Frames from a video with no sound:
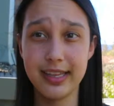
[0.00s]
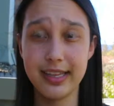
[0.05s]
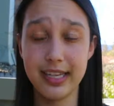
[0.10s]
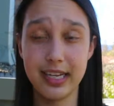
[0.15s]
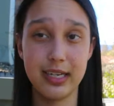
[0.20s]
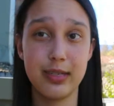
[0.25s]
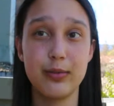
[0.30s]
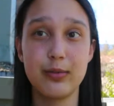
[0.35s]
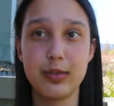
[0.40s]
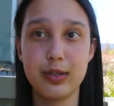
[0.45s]

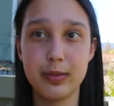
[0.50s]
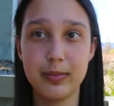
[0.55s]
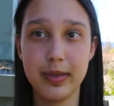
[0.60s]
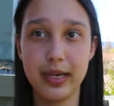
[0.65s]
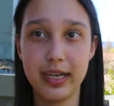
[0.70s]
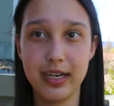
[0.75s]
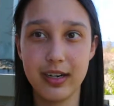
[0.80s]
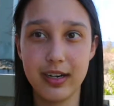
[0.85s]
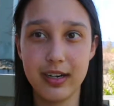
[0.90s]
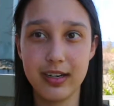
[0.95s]
that it will
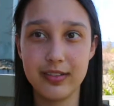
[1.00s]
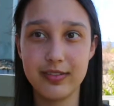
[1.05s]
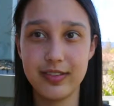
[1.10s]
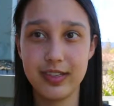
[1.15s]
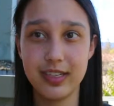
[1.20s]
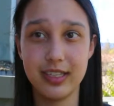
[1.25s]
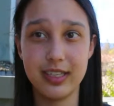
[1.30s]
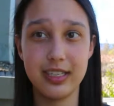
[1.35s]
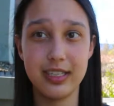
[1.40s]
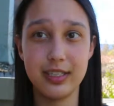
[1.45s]
pay off
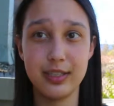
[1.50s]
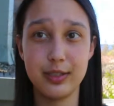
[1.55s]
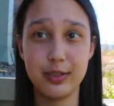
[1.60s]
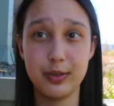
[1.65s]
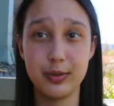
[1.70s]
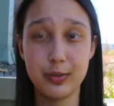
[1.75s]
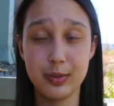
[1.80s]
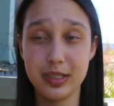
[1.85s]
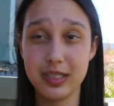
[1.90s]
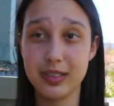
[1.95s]
and that
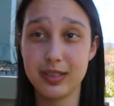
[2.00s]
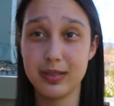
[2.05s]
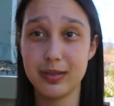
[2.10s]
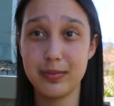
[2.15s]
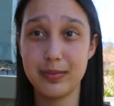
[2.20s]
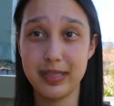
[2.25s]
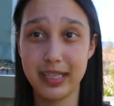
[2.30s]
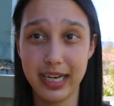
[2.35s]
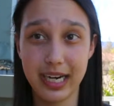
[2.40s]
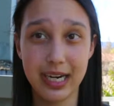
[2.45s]
you will
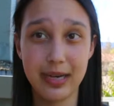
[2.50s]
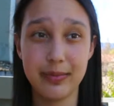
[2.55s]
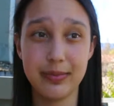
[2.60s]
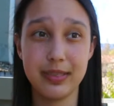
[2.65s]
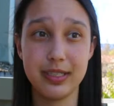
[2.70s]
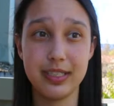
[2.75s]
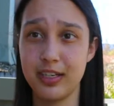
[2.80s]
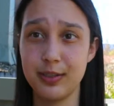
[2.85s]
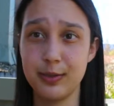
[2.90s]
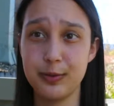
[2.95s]
be
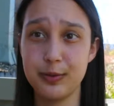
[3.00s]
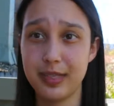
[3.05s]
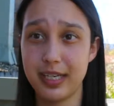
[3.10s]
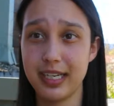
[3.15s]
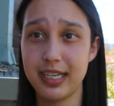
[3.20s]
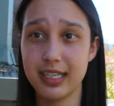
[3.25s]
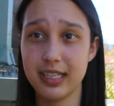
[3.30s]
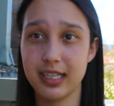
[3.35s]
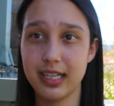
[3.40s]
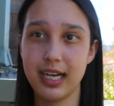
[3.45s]
happy. You
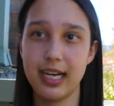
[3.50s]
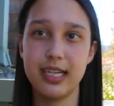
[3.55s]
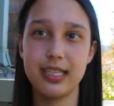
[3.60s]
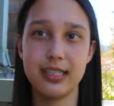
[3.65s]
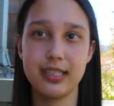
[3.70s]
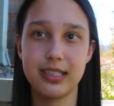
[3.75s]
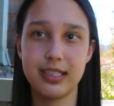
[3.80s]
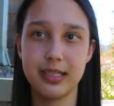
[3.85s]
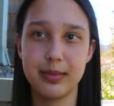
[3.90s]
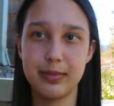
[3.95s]
can't
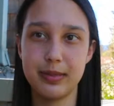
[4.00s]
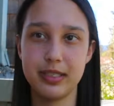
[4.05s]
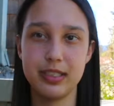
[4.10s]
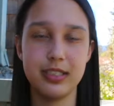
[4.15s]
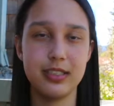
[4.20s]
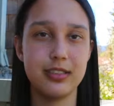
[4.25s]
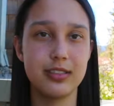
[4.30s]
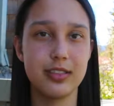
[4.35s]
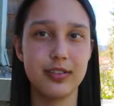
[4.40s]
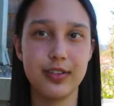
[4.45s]
let the
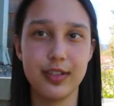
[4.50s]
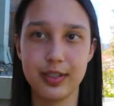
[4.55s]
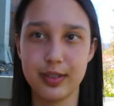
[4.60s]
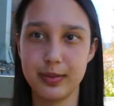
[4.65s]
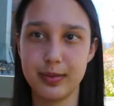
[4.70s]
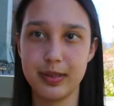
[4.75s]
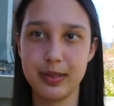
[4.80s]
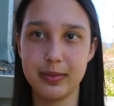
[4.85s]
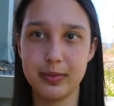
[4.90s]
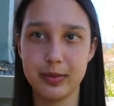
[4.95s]
opinions of
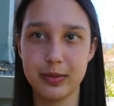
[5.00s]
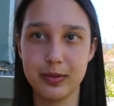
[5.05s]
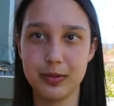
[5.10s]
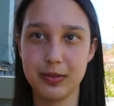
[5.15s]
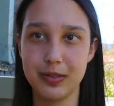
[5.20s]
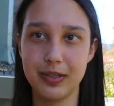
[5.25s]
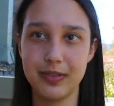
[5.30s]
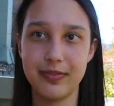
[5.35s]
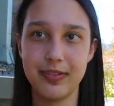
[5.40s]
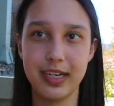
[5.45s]
other
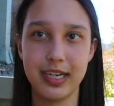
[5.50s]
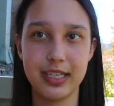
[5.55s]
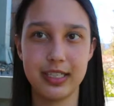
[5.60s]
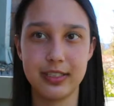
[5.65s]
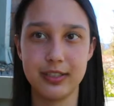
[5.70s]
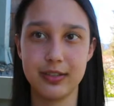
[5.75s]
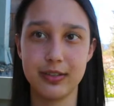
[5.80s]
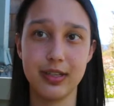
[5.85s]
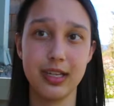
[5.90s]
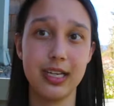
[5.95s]
people
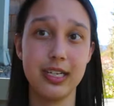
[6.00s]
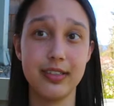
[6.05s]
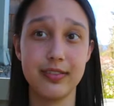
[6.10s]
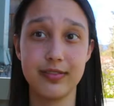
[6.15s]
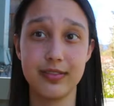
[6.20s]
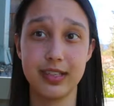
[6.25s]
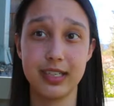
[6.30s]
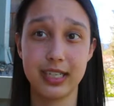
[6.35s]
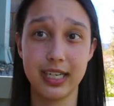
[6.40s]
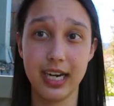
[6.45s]
affect your
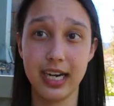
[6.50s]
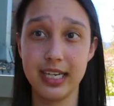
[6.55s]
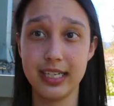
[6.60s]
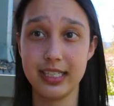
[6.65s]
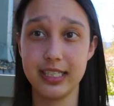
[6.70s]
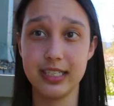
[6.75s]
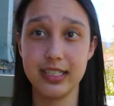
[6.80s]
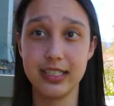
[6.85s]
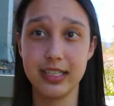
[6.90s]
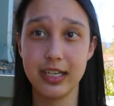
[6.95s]
life like I
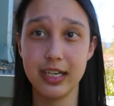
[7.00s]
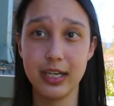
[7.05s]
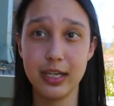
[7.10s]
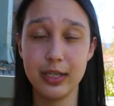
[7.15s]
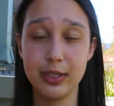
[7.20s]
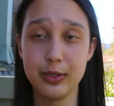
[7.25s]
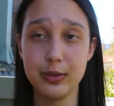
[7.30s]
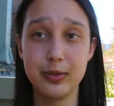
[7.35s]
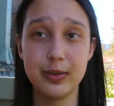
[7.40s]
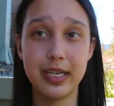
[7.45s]
did.
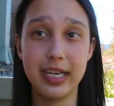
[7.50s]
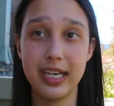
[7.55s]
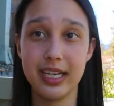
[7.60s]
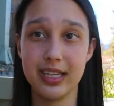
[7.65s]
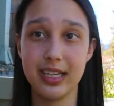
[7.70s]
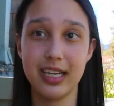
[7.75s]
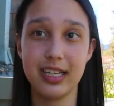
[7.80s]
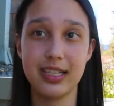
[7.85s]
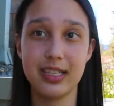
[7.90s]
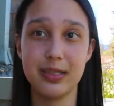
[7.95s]
You
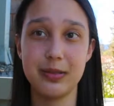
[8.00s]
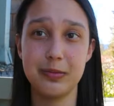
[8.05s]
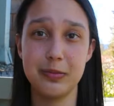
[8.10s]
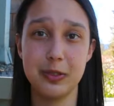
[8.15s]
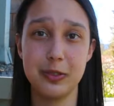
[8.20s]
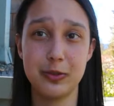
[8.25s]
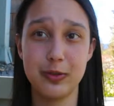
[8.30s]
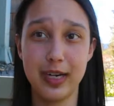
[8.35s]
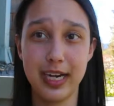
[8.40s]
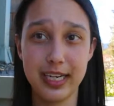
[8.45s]
can't let
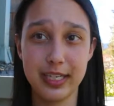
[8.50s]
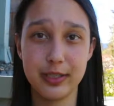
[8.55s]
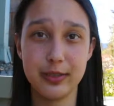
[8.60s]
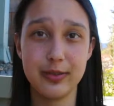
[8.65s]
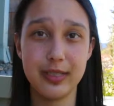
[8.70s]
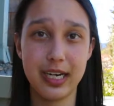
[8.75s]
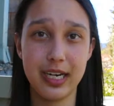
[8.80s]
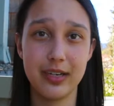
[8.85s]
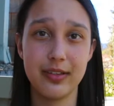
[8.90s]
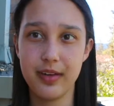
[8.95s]
them drag
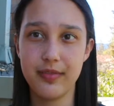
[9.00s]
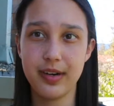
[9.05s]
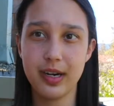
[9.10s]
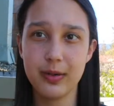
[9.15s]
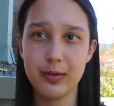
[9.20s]
you down. If